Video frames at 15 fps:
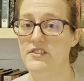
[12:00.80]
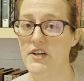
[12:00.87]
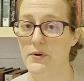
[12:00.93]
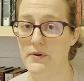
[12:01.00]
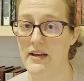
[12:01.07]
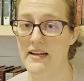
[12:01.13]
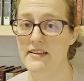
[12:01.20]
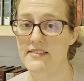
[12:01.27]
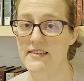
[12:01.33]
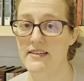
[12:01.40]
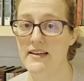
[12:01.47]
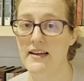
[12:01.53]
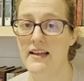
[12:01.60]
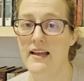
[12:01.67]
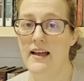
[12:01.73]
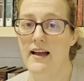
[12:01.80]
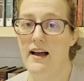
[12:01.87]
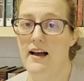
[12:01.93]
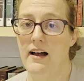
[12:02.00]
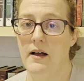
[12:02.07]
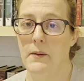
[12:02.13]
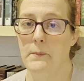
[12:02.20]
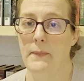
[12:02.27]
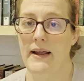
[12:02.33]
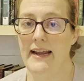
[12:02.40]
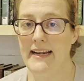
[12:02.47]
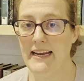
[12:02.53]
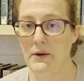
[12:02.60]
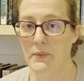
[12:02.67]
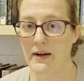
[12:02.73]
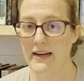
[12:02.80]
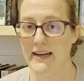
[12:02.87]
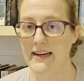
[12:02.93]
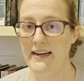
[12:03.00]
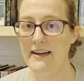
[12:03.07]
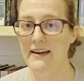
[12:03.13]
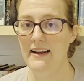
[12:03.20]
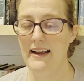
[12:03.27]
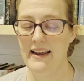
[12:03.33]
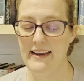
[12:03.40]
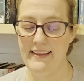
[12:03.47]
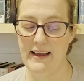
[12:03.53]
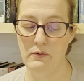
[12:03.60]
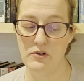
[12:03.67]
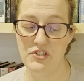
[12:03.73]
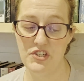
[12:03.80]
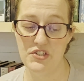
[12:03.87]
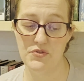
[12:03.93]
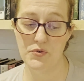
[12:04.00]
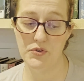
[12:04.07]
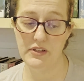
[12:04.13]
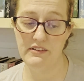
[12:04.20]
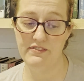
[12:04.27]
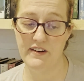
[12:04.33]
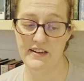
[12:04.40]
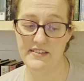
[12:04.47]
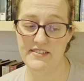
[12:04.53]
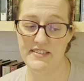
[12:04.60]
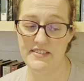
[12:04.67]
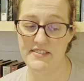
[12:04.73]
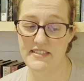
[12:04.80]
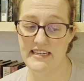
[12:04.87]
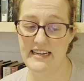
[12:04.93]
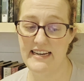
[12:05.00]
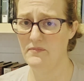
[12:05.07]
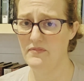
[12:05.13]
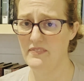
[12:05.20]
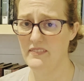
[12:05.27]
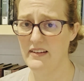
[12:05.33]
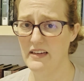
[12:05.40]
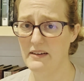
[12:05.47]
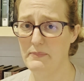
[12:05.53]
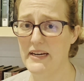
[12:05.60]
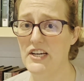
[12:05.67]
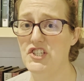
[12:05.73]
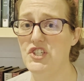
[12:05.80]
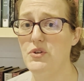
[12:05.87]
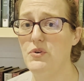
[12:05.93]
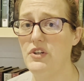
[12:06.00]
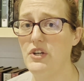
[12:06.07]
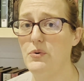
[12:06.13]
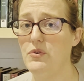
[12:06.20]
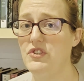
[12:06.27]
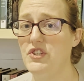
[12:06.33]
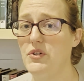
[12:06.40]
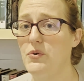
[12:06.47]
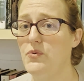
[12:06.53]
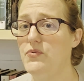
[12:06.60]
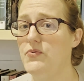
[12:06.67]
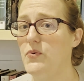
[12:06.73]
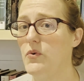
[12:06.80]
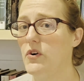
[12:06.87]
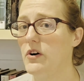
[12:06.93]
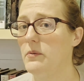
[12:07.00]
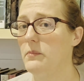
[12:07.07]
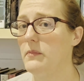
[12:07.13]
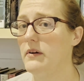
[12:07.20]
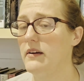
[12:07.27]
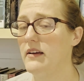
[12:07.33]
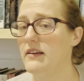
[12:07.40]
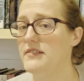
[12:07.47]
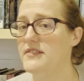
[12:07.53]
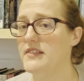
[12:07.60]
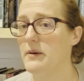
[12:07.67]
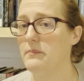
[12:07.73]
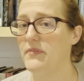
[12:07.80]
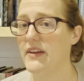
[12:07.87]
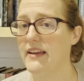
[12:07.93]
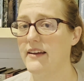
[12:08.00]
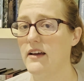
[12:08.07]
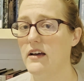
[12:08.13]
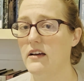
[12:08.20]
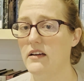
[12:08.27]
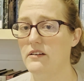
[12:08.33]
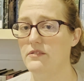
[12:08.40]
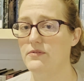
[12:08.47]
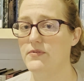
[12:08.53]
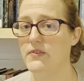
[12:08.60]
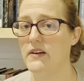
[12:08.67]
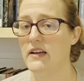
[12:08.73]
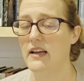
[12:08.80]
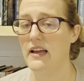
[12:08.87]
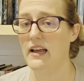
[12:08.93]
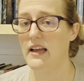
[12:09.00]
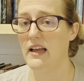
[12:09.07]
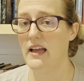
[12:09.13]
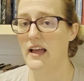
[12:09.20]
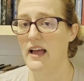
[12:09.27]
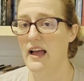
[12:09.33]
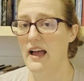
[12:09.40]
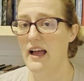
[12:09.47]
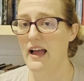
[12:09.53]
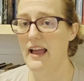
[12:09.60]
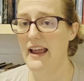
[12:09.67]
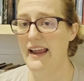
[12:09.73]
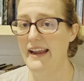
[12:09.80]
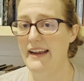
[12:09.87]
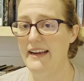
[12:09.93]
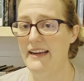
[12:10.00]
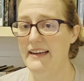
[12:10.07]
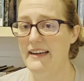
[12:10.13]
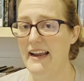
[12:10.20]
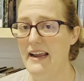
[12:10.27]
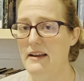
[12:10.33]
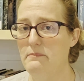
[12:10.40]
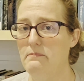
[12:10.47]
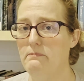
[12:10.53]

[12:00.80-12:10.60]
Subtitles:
Donut anyway, and that was just really fun to see, because you do form something of a